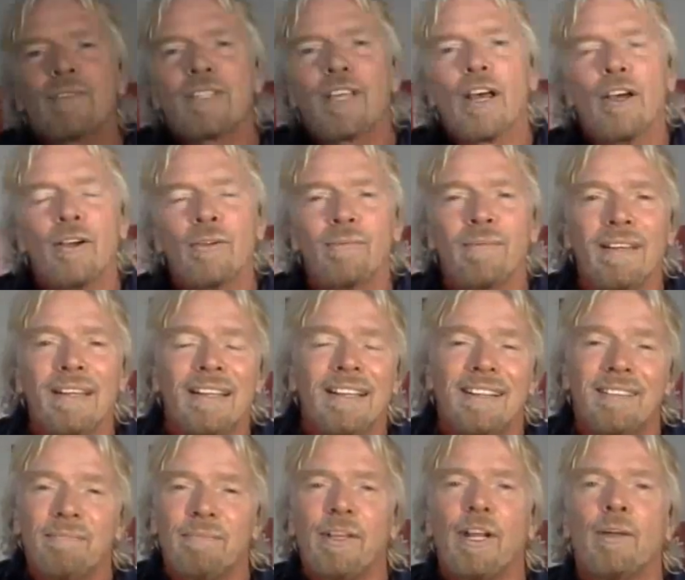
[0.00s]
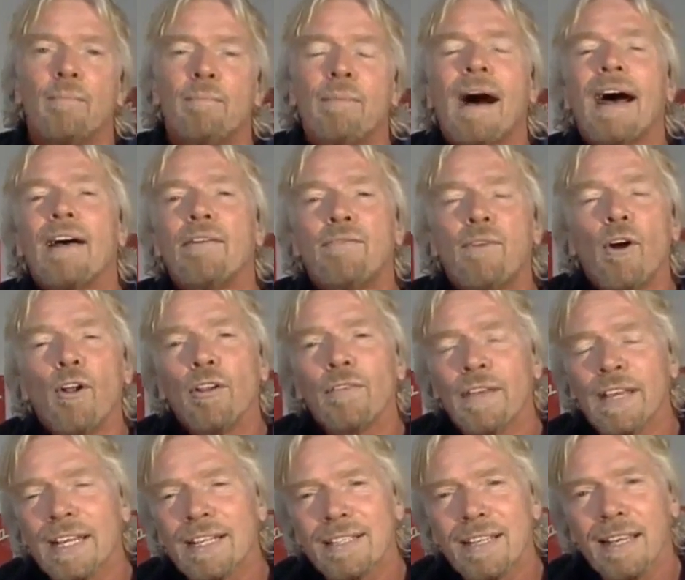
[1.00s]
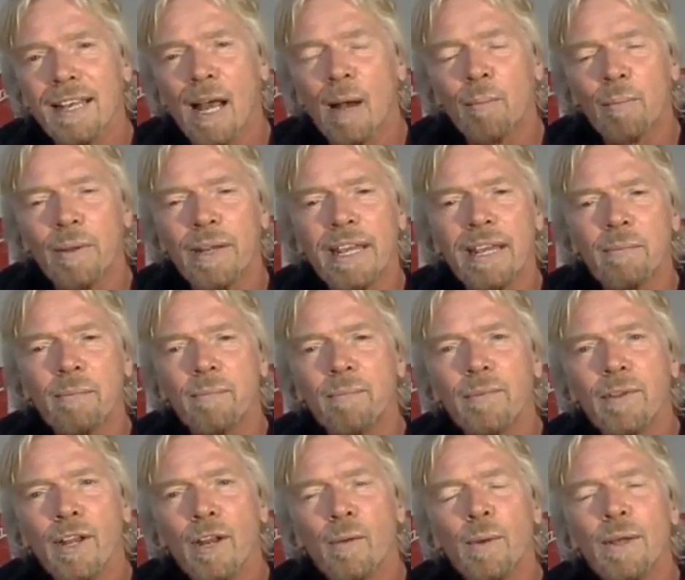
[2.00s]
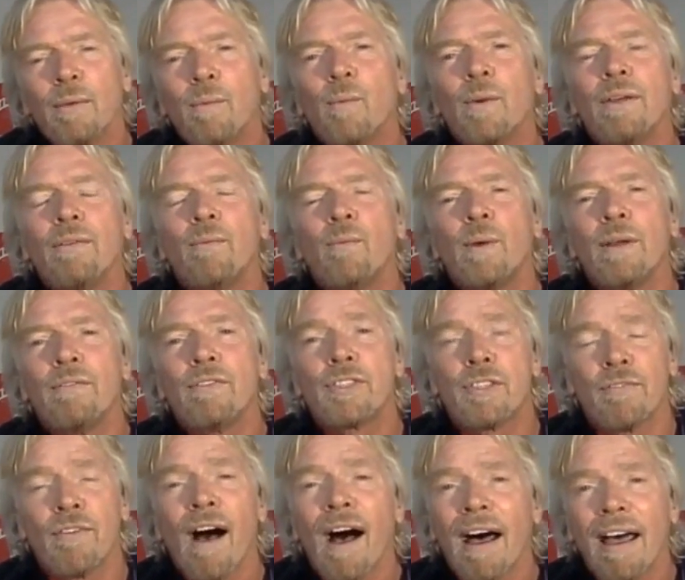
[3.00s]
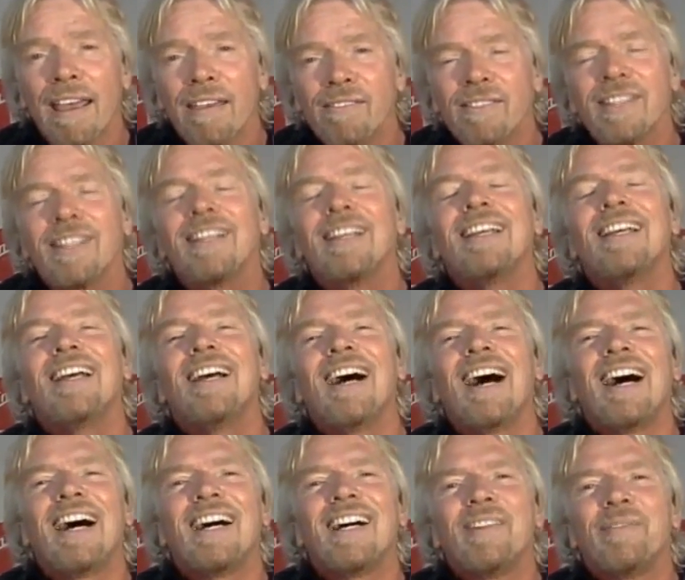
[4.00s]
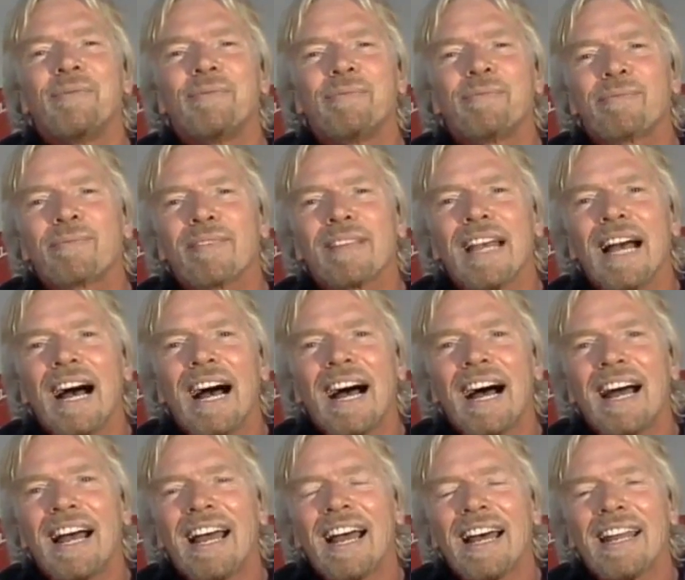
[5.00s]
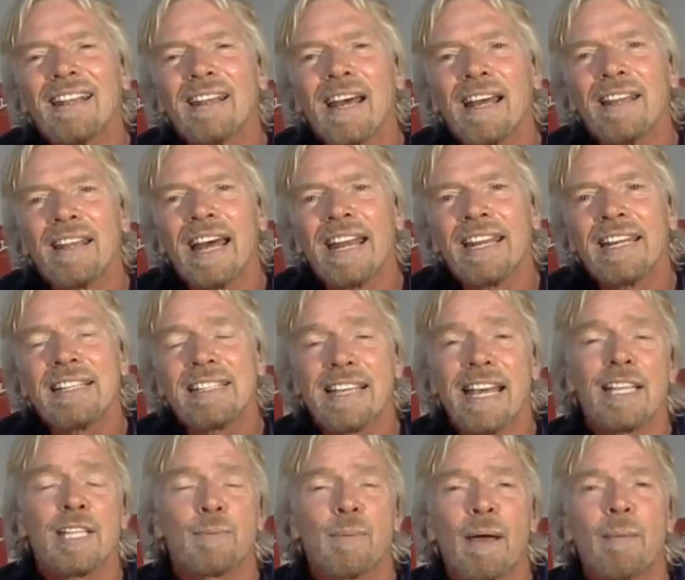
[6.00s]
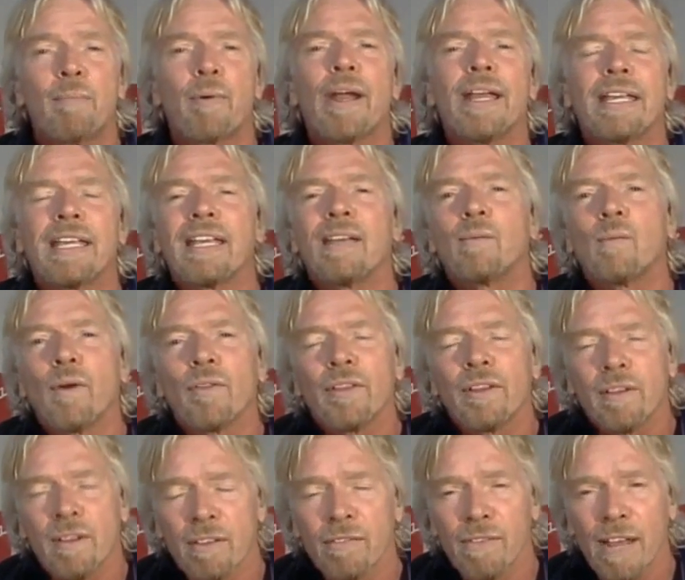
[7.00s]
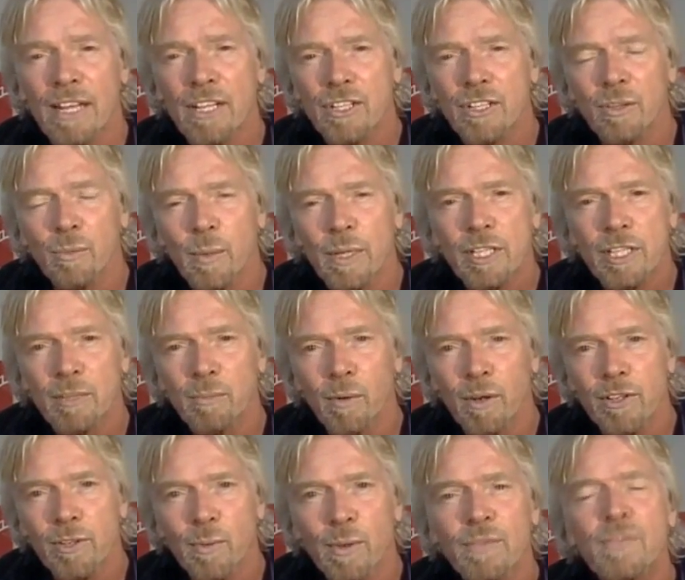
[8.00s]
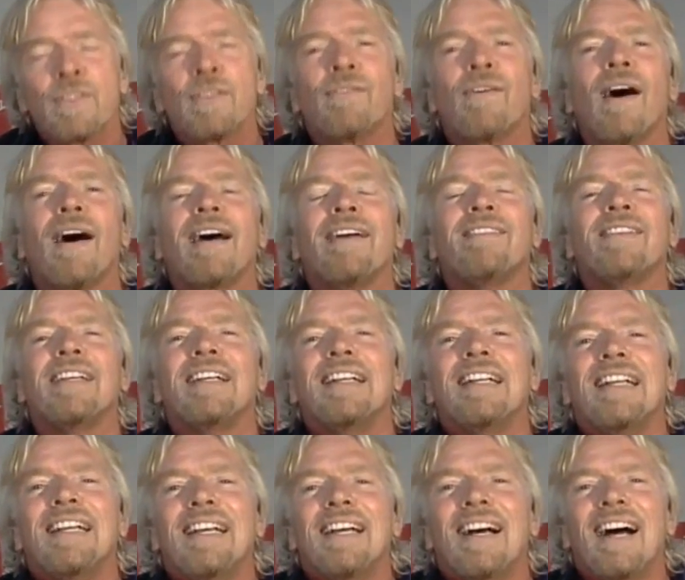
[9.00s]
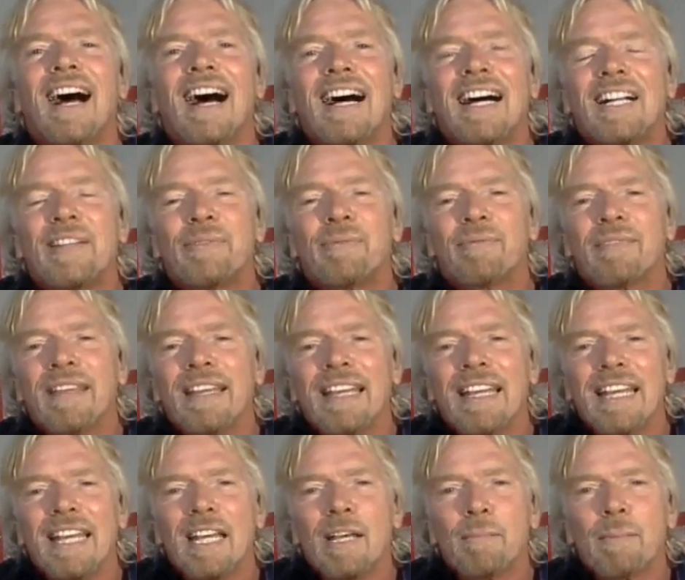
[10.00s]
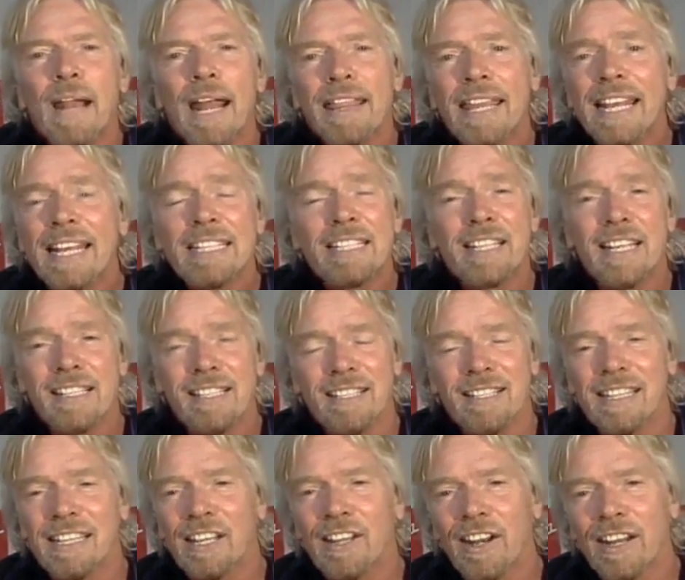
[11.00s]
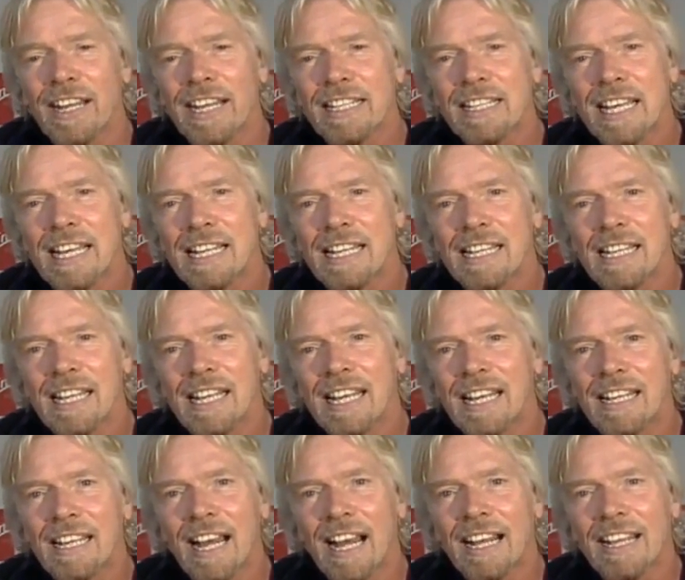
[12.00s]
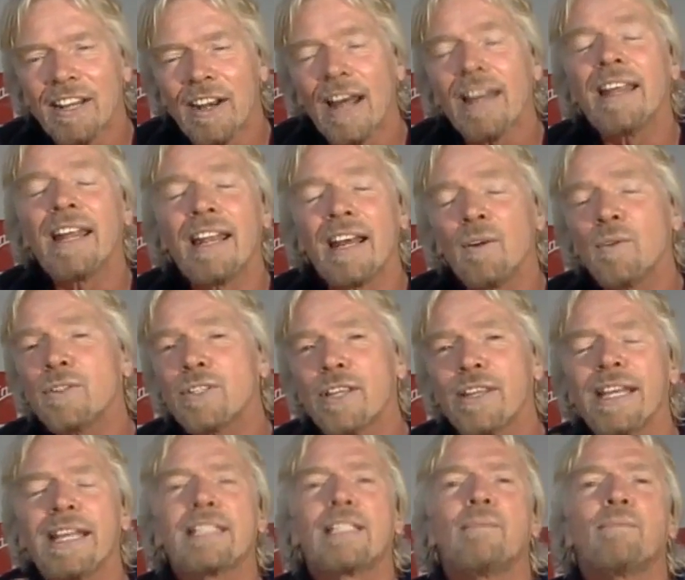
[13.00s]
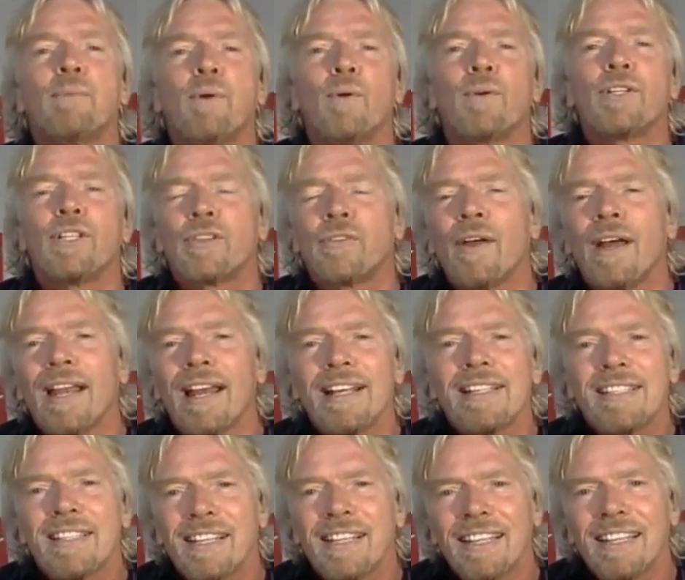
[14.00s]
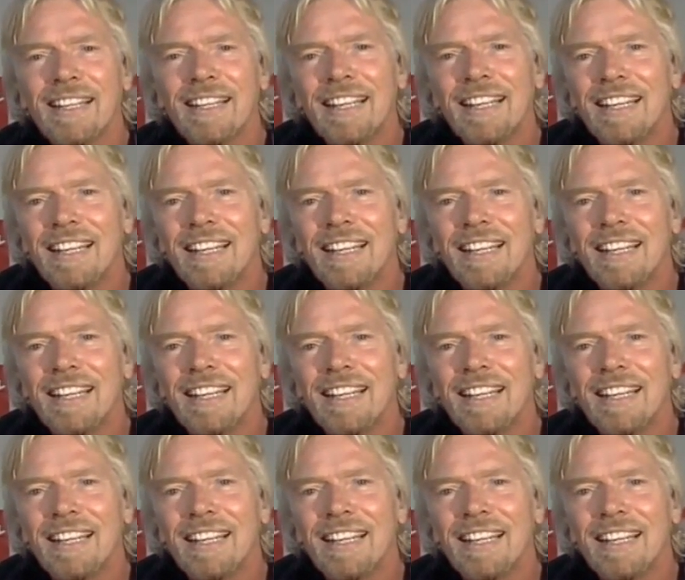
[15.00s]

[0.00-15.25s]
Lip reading: So, by evolving as a company, we've survived, and in a sense, by breaking what the conventional wisdom was, we've survived. But I think it's just, and I also think it's important to realize that